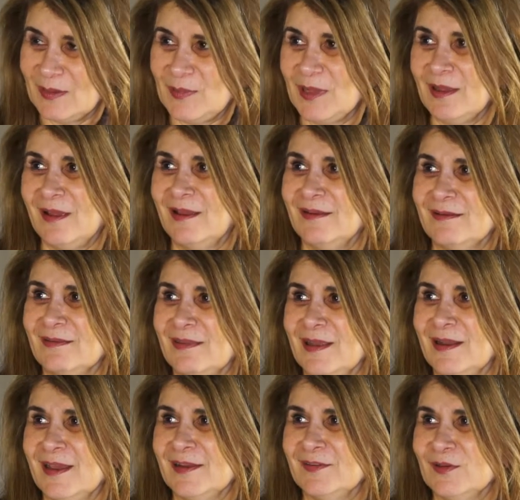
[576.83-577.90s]
come along,
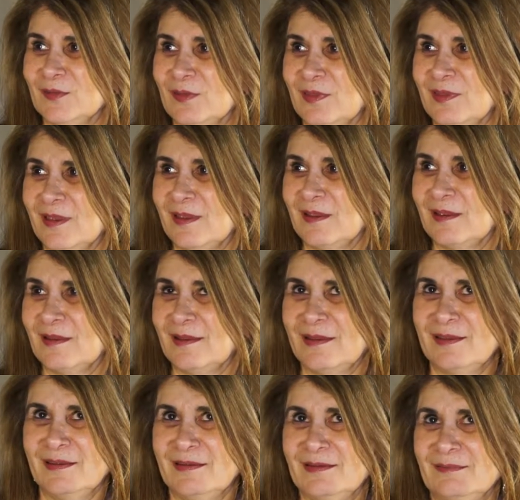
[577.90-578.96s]
then I don't think
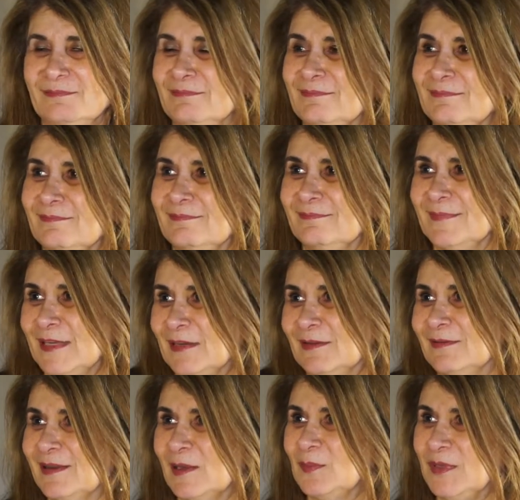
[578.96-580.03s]
I you know,
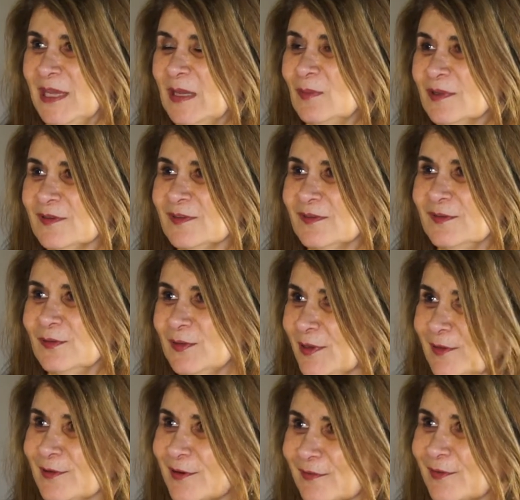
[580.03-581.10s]
I'd be able to do
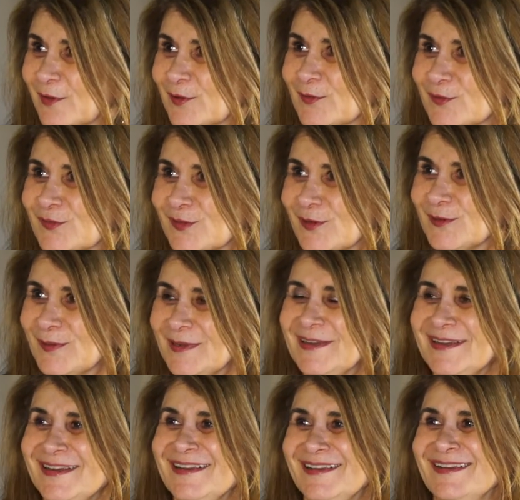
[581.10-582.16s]
either of those. So,
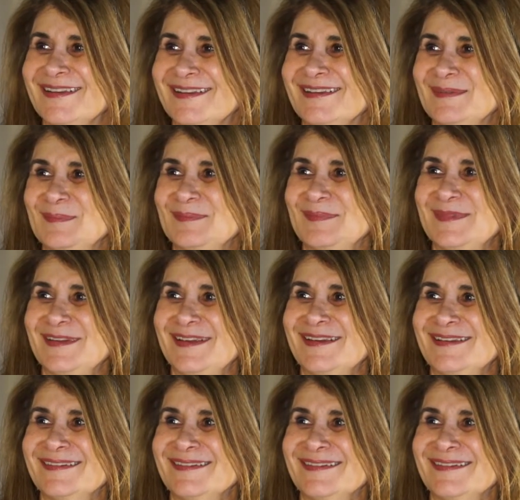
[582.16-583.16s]
um, yeah,